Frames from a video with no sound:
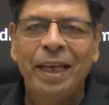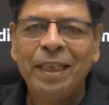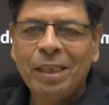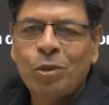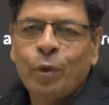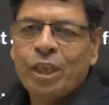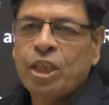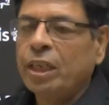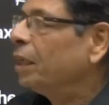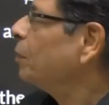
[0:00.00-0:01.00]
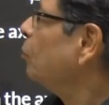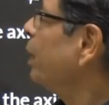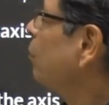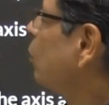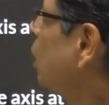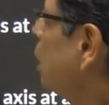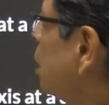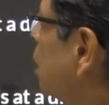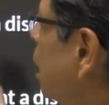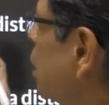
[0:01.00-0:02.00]
In this question, we have got
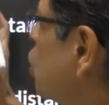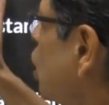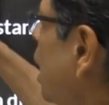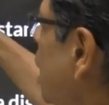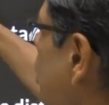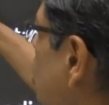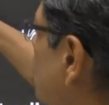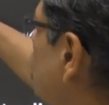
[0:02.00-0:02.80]
a charge